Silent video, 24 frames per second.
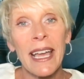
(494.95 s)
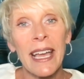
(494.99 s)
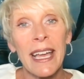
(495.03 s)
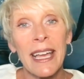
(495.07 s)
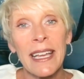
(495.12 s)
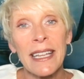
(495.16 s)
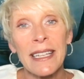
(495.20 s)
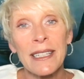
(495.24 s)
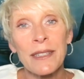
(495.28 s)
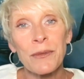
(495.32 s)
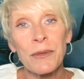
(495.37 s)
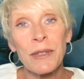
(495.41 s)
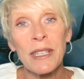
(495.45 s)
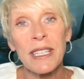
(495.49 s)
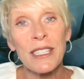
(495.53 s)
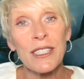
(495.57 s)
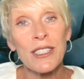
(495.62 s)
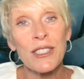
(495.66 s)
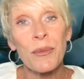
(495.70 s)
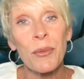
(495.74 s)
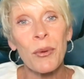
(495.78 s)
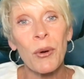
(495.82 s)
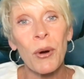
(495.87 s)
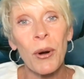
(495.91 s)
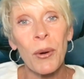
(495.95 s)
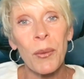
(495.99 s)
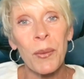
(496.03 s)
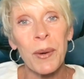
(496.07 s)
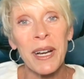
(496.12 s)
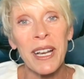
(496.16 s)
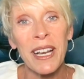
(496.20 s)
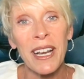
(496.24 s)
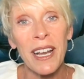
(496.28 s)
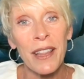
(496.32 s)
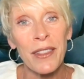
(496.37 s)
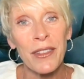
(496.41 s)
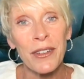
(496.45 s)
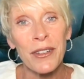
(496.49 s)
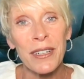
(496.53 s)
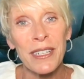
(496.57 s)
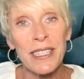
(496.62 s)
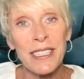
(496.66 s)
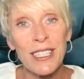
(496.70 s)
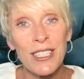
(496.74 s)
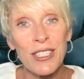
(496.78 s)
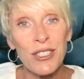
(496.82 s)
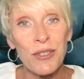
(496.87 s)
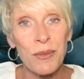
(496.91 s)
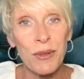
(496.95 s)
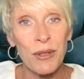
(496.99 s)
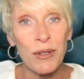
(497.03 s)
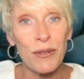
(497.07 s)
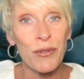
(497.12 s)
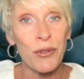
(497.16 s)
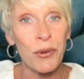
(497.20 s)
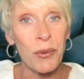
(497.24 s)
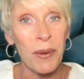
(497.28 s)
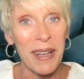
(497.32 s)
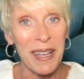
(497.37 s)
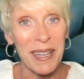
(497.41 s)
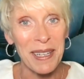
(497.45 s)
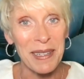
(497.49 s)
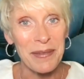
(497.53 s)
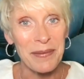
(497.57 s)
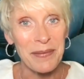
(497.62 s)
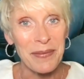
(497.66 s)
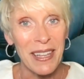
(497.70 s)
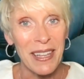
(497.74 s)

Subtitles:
and we can support one another in such a beautiful way.